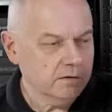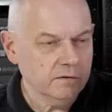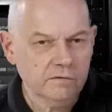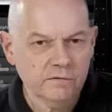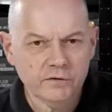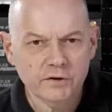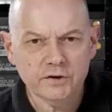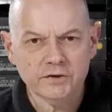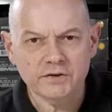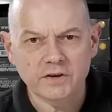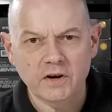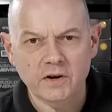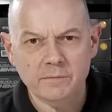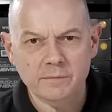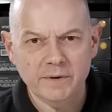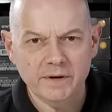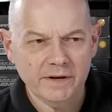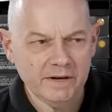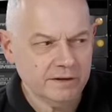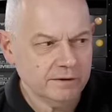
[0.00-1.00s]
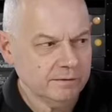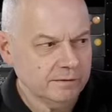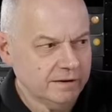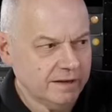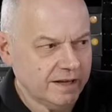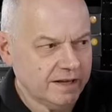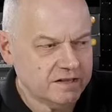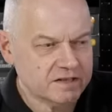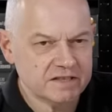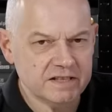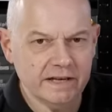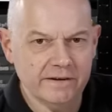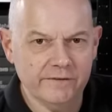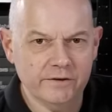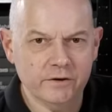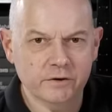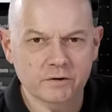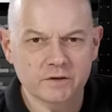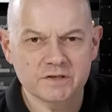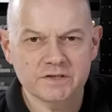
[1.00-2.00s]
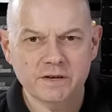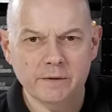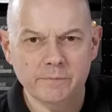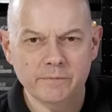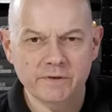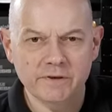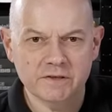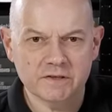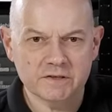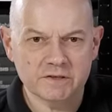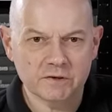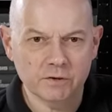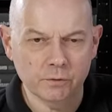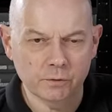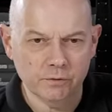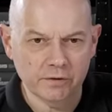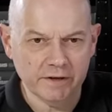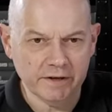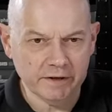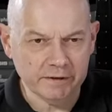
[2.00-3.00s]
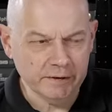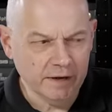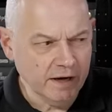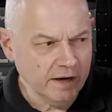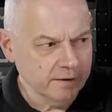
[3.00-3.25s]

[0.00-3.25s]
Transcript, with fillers: For the time being, let's leave it on something soothing.